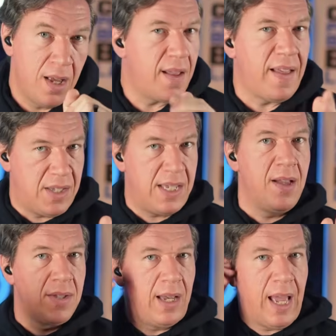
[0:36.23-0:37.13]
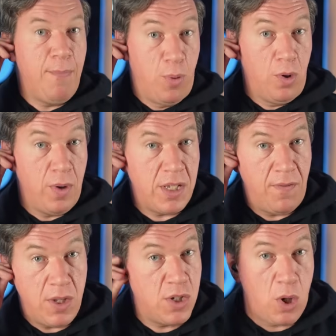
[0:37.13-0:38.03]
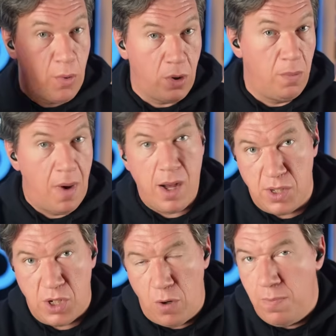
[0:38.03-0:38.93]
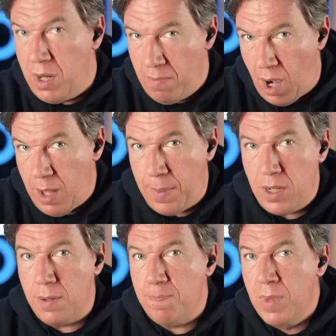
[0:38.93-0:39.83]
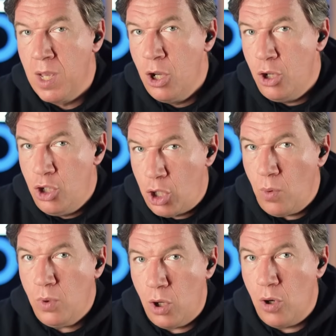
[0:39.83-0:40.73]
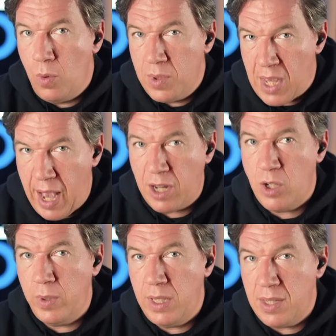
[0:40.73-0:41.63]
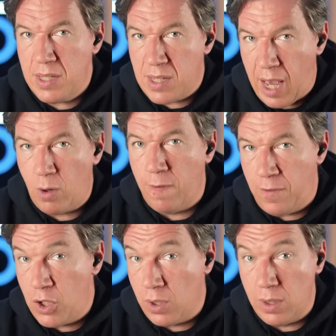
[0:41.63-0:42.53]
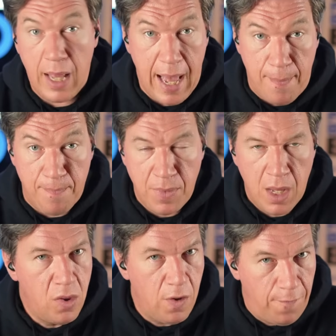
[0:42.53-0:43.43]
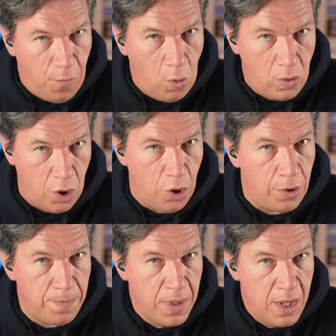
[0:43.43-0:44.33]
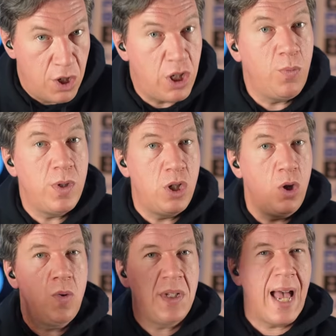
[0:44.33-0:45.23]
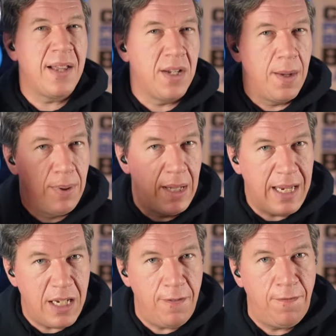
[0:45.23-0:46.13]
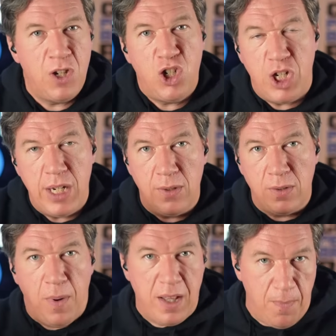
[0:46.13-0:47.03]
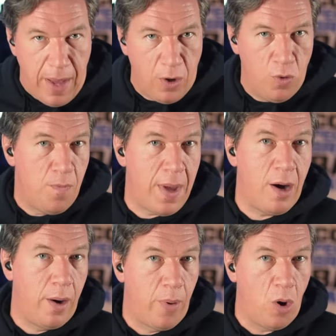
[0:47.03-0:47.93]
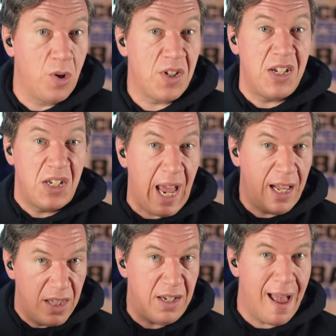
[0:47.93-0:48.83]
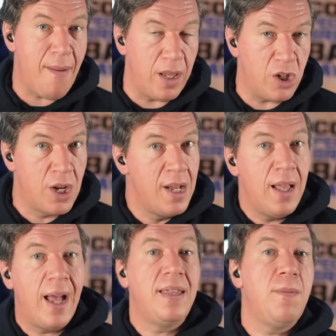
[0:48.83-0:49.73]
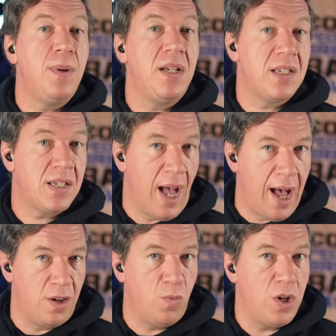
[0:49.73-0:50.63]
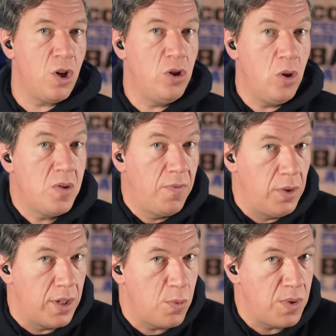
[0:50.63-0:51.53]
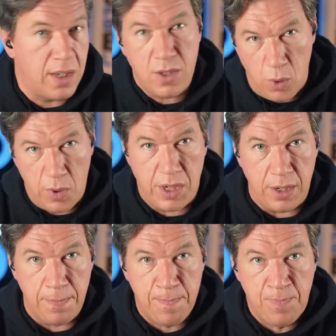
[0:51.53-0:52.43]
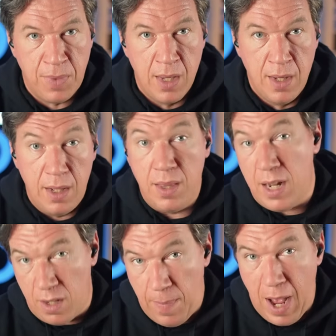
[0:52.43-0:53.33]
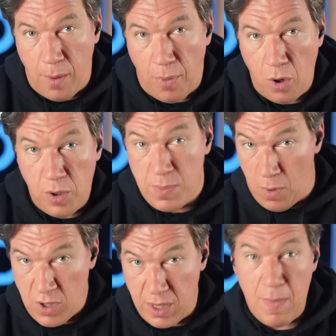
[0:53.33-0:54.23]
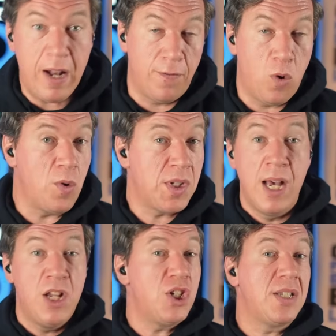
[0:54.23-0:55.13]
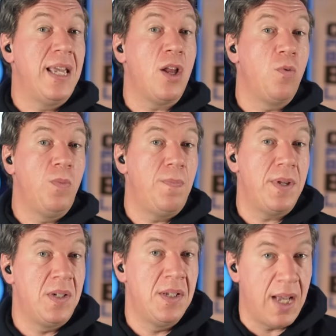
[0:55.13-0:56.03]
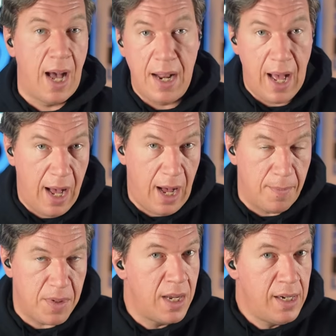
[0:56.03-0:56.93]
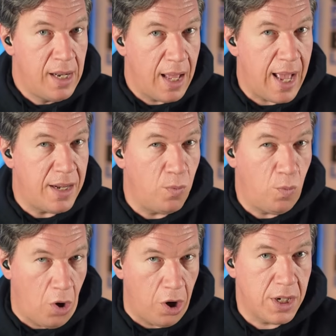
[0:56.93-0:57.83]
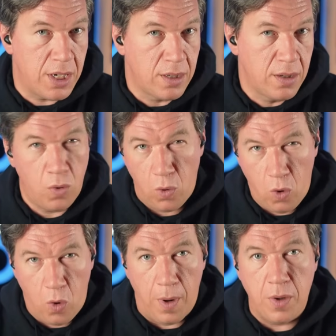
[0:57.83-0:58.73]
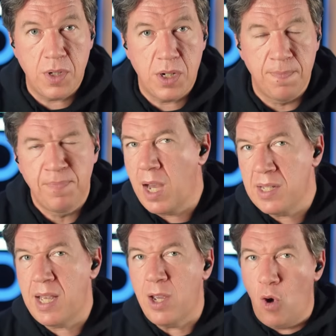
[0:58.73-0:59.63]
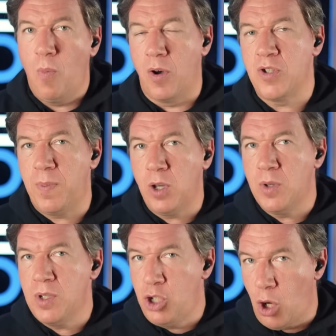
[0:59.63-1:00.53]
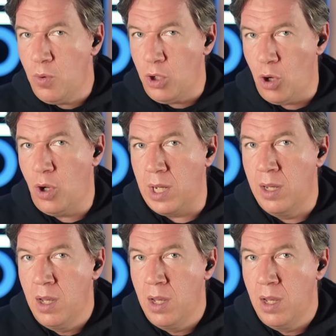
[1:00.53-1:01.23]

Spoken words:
Now, that sounds like a progressive historical milestone, but in my opinion, Joan Kirner was actually this sacrificial lamb, the fall girl. She was used as an ablative shield by the backroom power brokers to take the damage and then be discarded when her usefulness was exhausted. And then the power brokers, mostly men of course, just get on with business unharmed. And it worked. Almost. I say almost because Joan Kirner